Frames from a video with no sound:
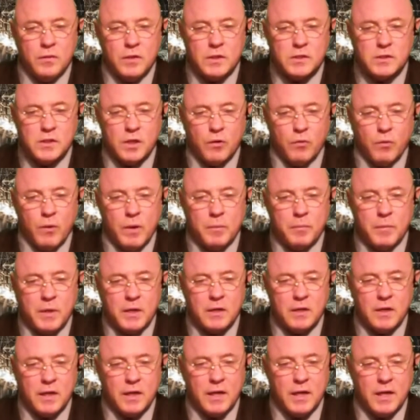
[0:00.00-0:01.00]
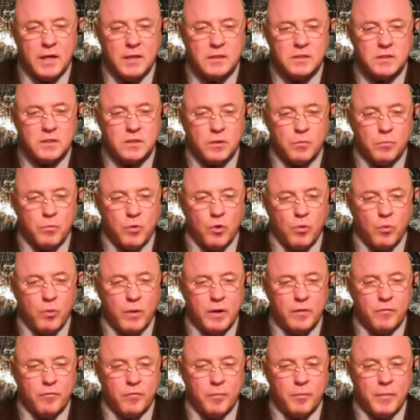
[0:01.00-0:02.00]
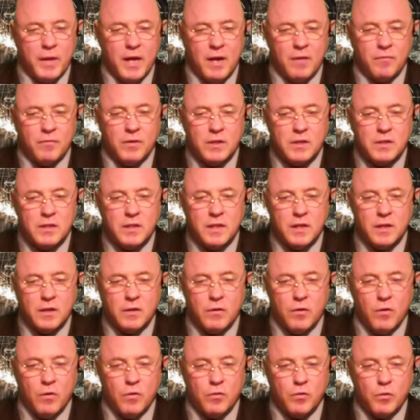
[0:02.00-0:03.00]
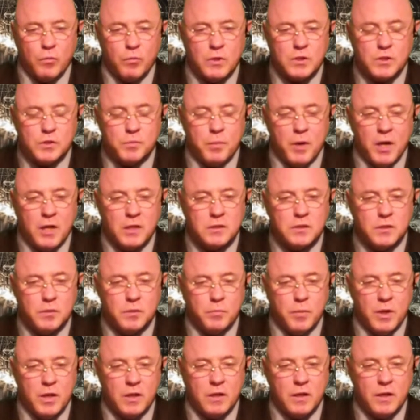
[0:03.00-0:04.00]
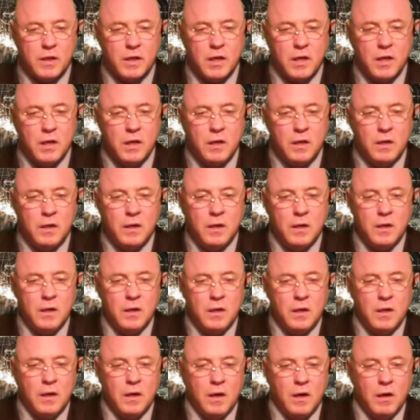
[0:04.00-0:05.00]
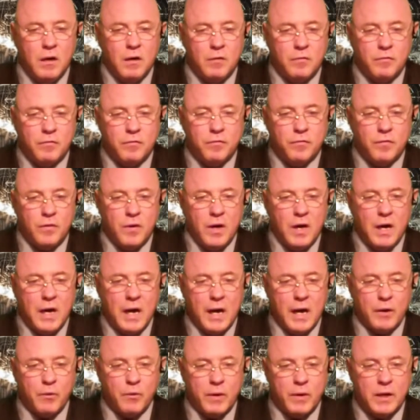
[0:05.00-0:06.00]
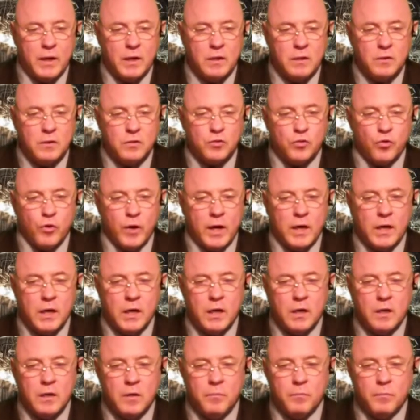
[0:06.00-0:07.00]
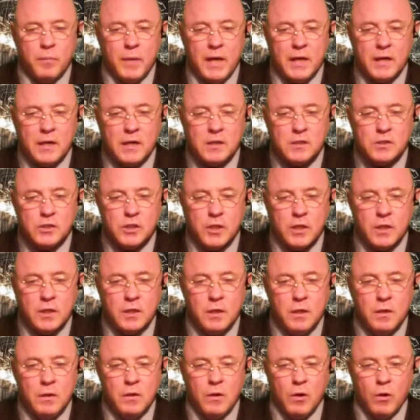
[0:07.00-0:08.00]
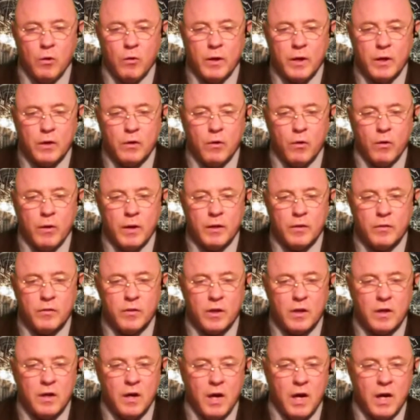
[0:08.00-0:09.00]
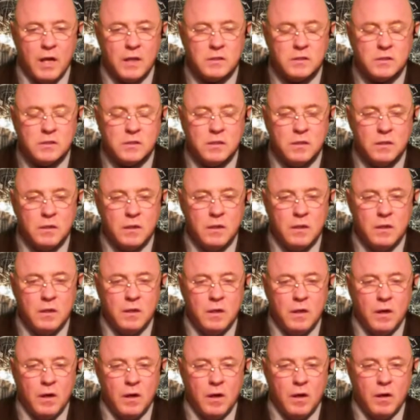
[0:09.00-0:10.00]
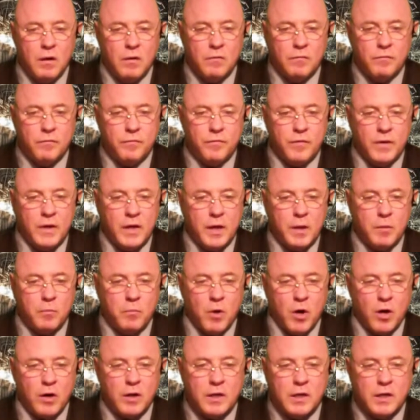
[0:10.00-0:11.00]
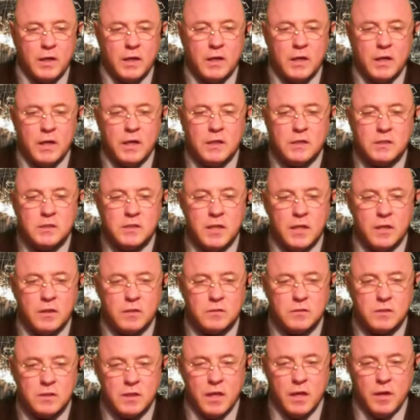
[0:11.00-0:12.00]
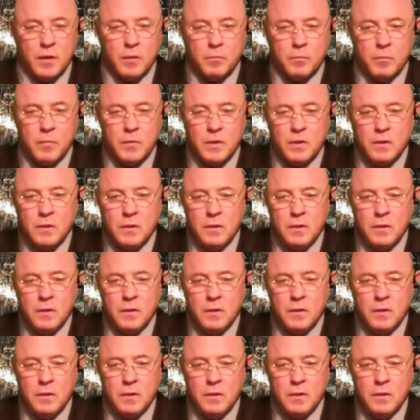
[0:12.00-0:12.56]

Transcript: This agreement negates the brewery from having to incur the responsibility of hiring, training, managing, or incurring the cost of a marketing and sales team,